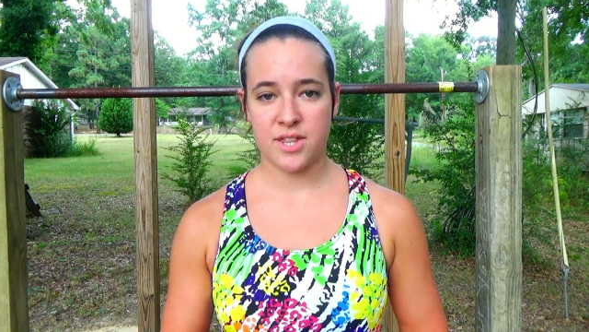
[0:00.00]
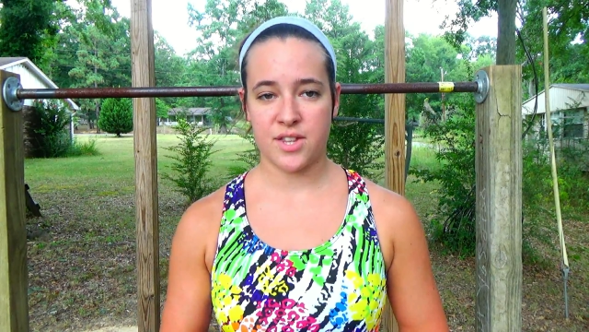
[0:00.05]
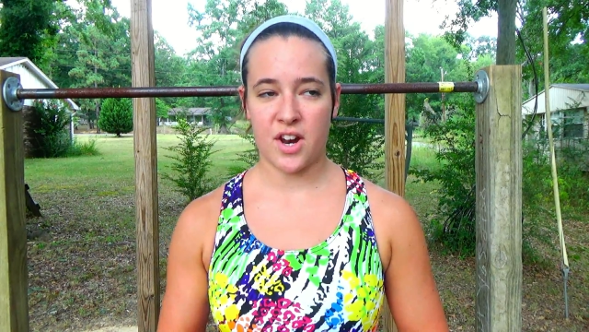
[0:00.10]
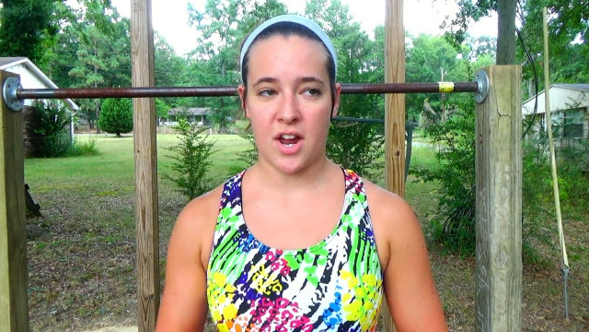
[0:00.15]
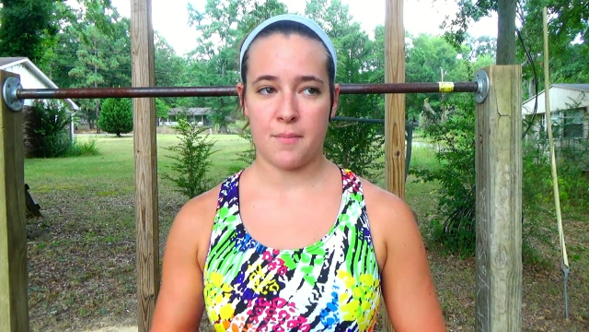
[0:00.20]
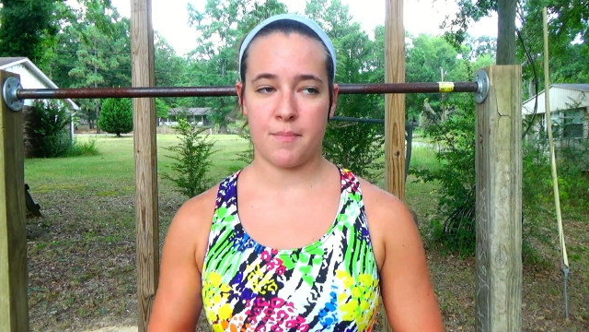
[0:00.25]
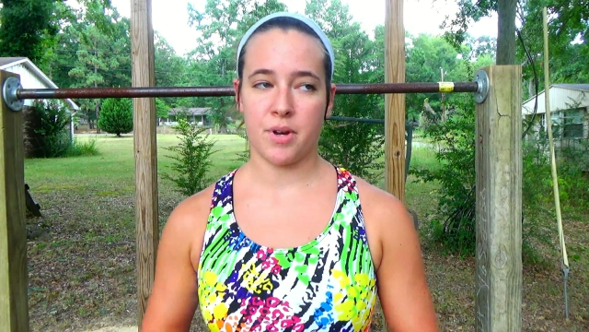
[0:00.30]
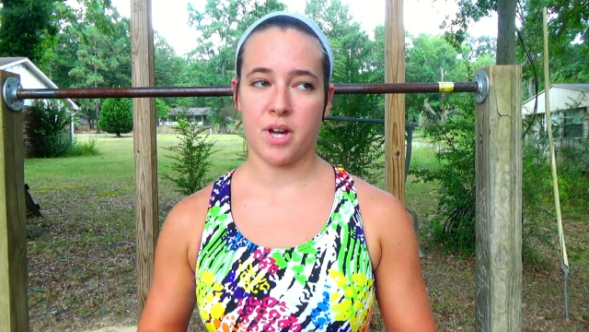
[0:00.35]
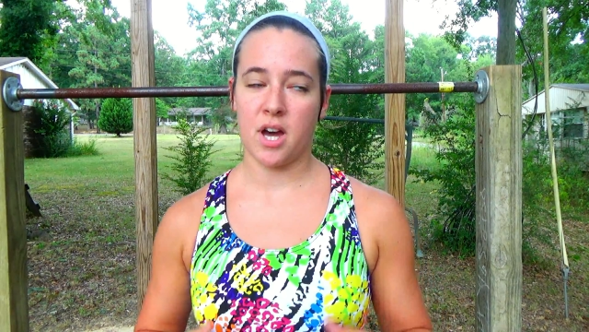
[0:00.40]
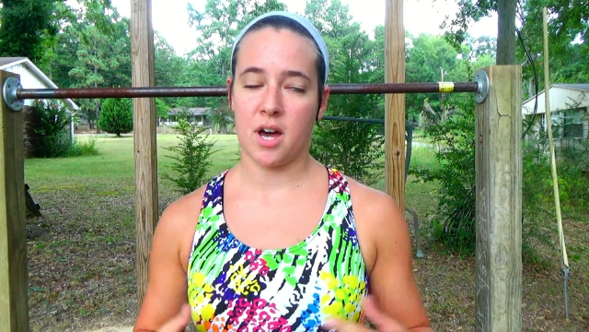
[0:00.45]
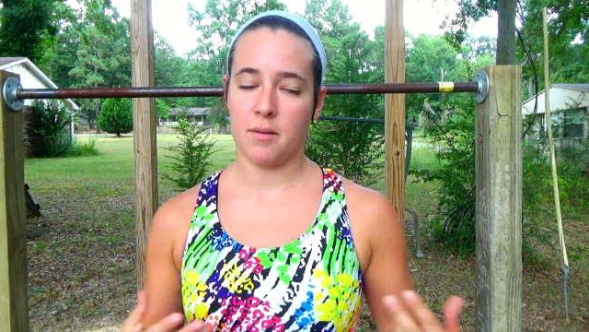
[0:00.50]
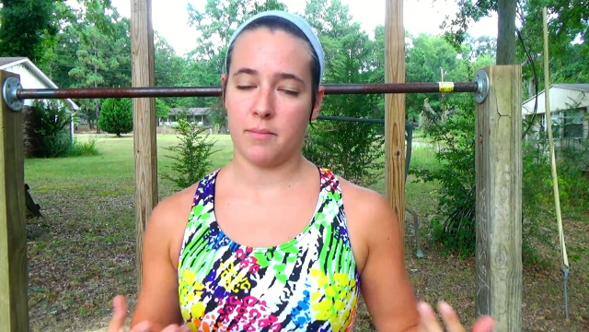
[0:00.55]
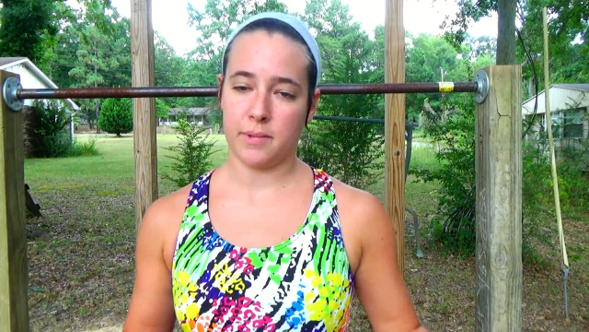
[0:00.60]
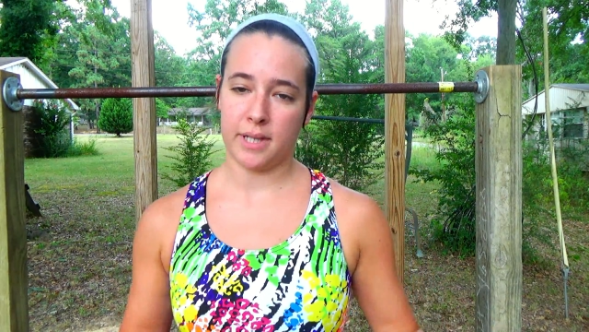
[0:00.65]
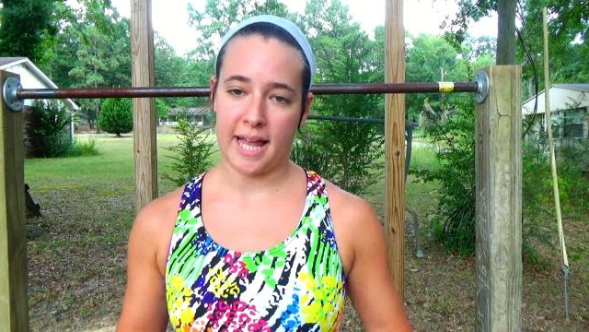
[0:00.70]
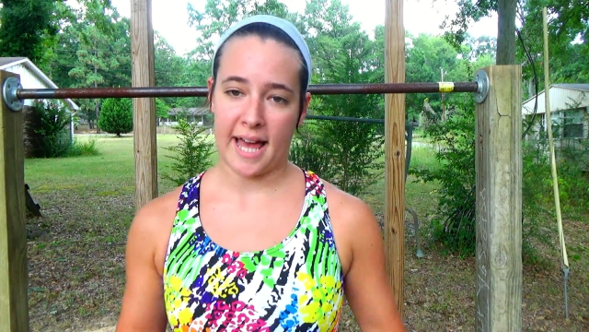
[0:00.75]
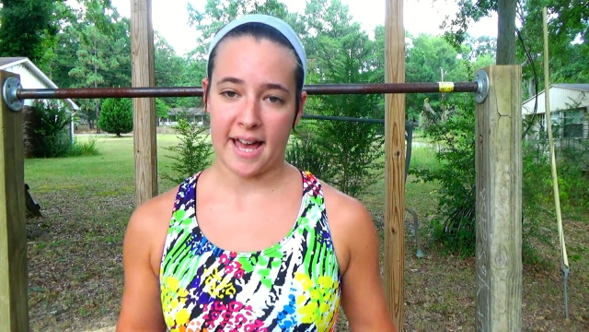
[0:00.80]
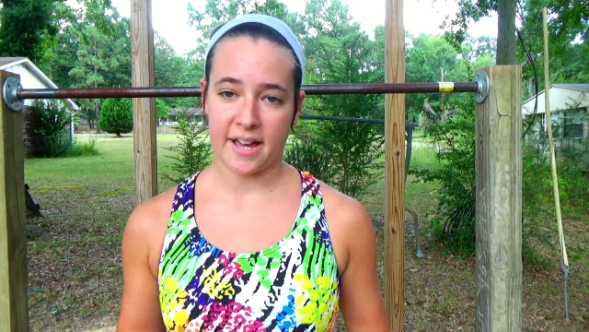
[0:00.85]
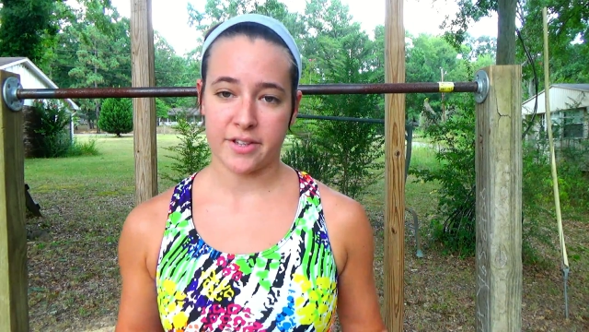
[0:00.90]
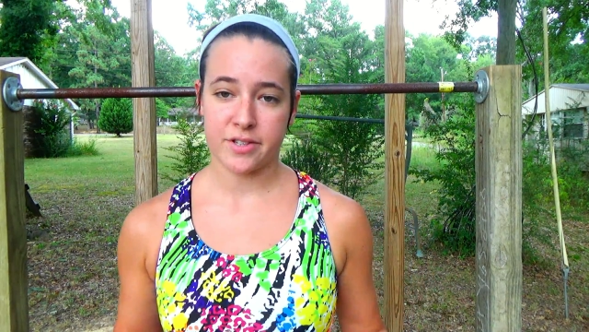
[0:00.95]
that I've become
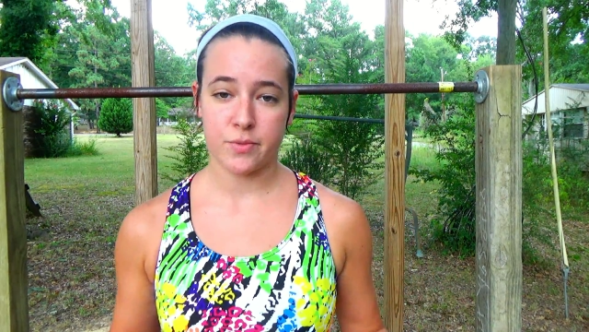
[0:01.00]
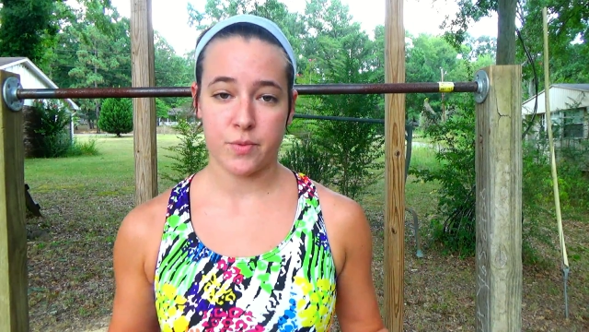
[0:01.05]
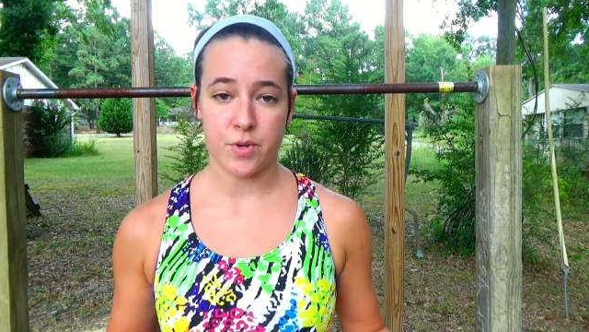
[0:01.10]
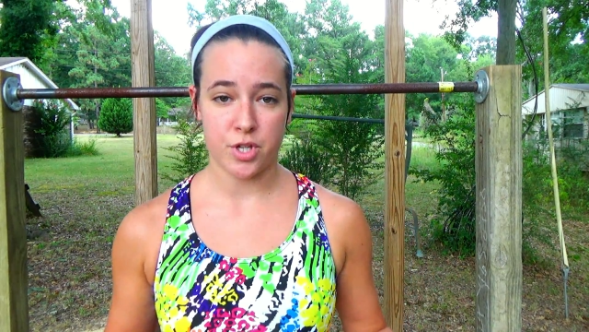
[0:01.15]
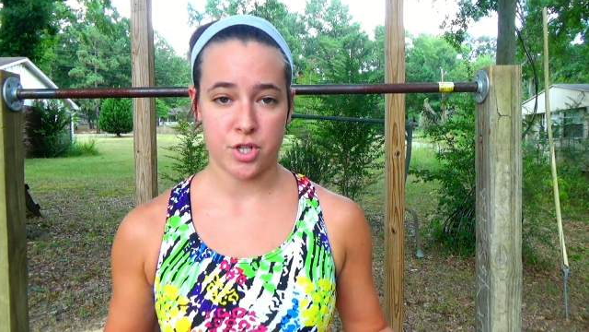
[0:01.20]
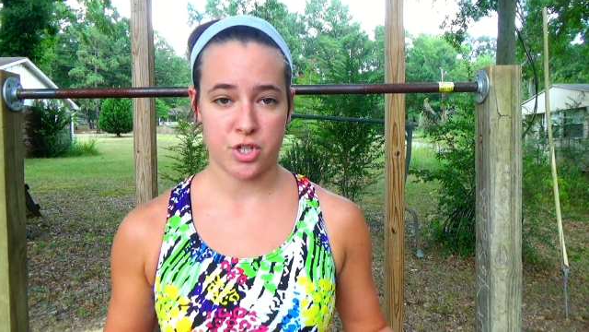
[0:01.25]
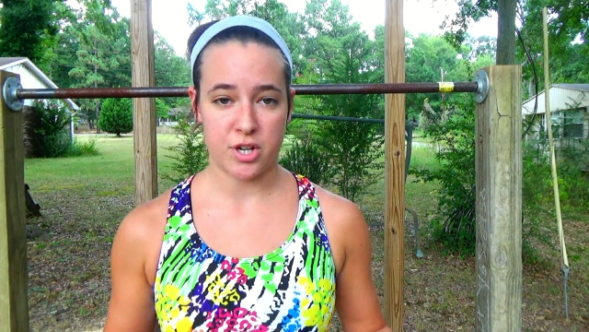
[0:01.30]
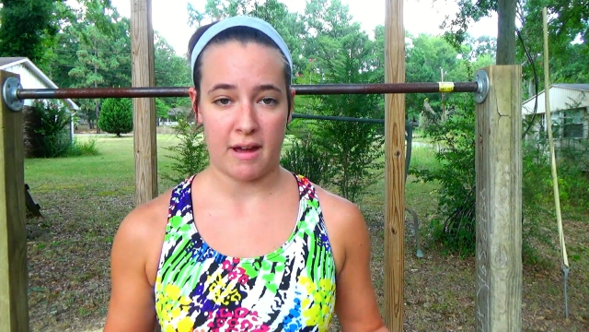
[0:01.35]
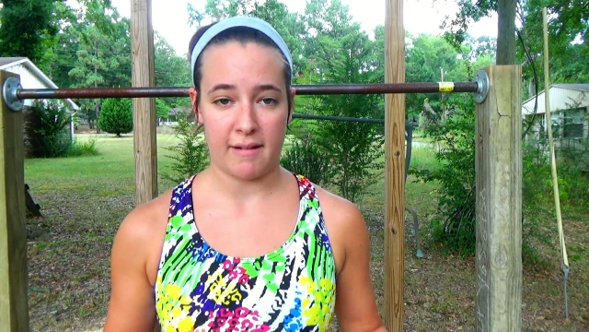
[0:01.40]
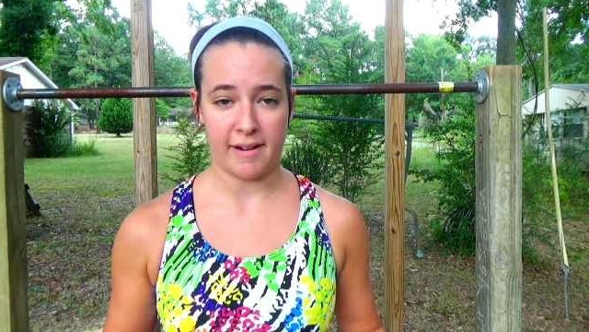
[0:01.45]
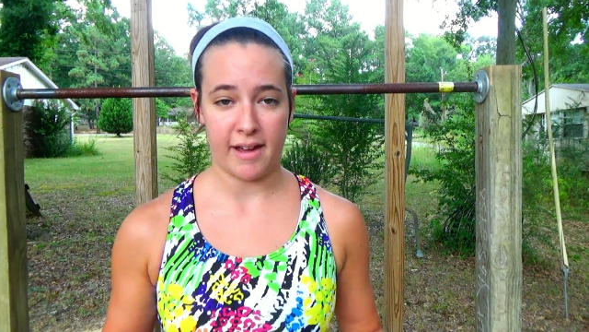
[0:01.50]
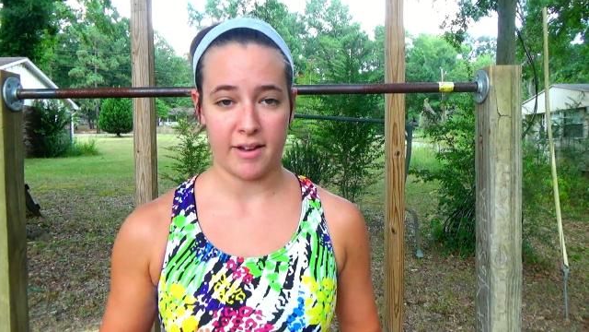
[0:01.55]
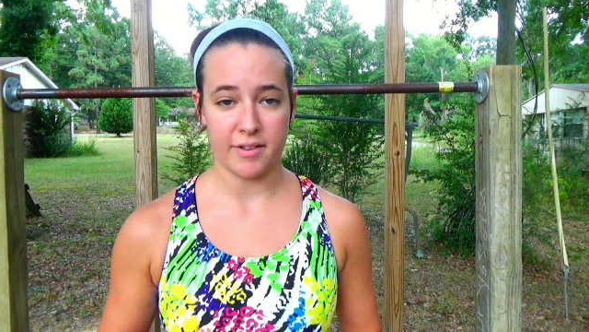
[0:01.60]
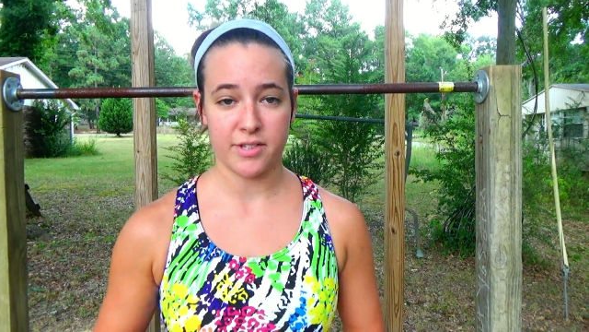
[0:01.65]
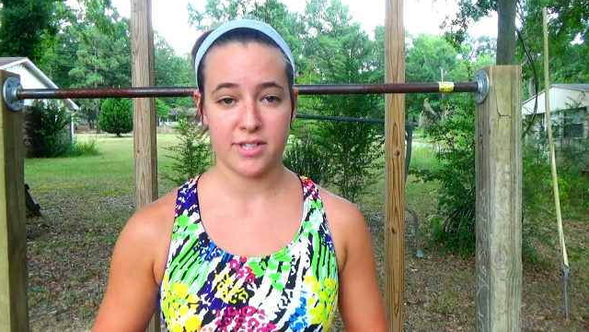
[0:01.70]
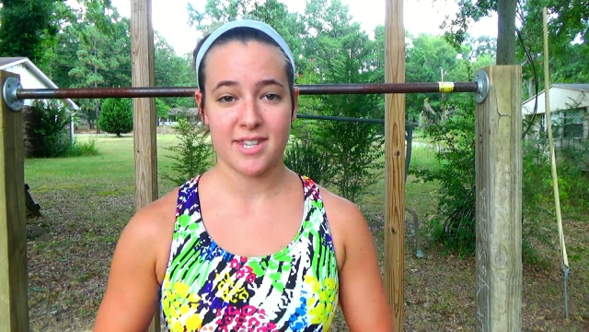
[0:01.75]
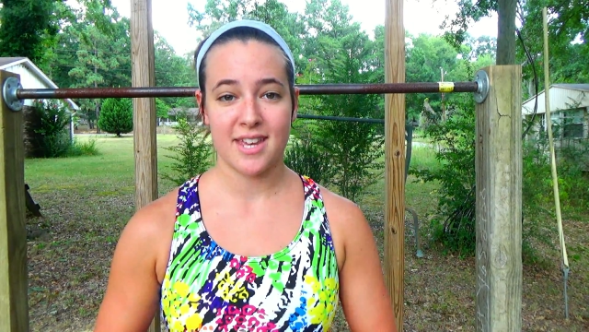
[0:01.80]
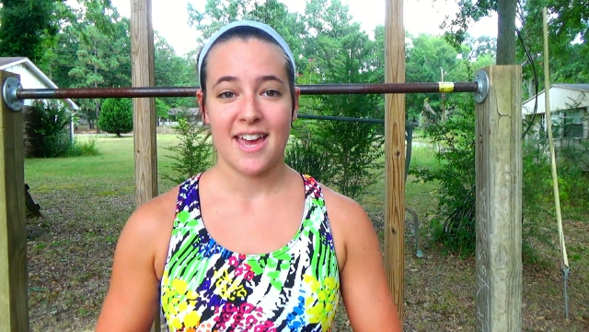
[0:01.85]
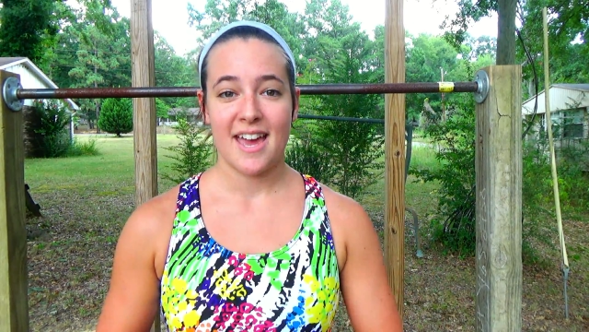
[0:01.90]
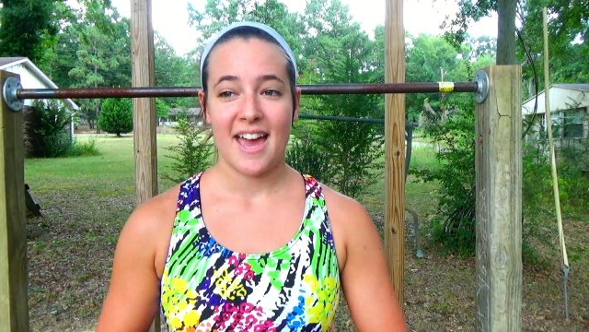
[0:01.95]
lax with
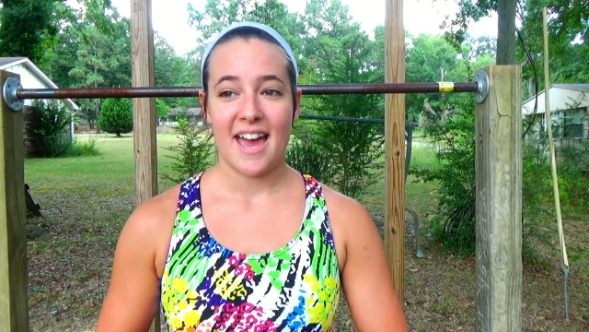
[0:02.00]
shoutouts,